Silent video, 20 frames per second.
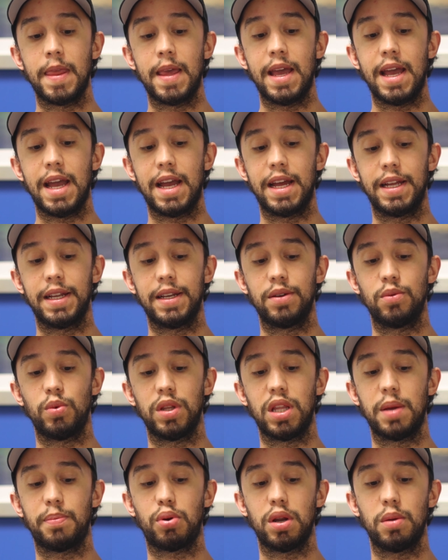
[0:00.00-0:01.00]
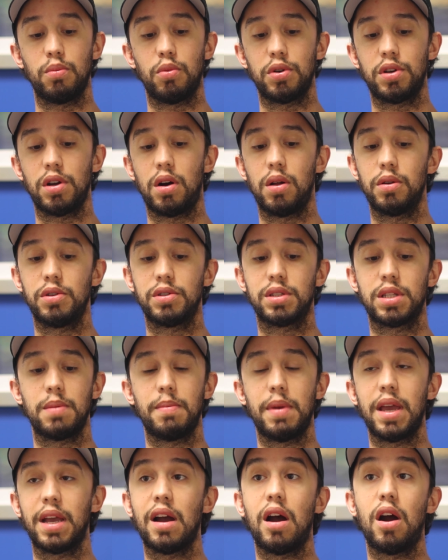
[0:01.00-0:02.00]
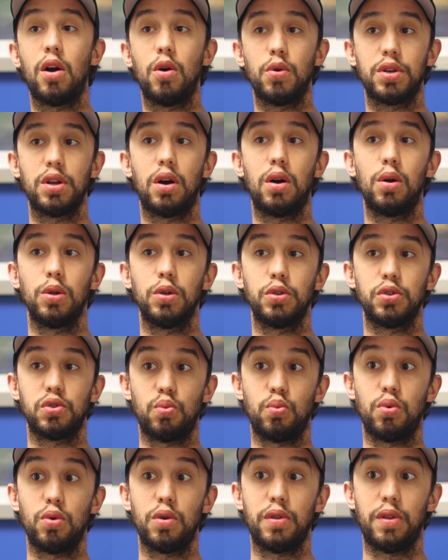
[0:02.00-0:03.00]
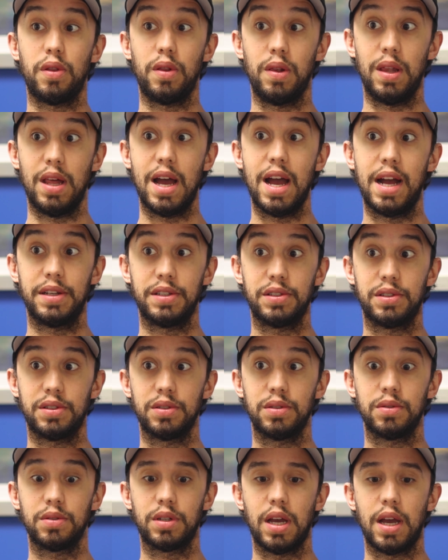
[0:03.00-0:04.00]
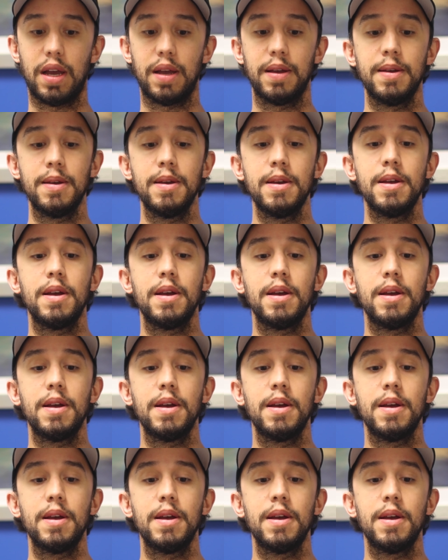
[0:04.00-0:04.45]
And when they print more dollars, they make our dollars worth less, okay?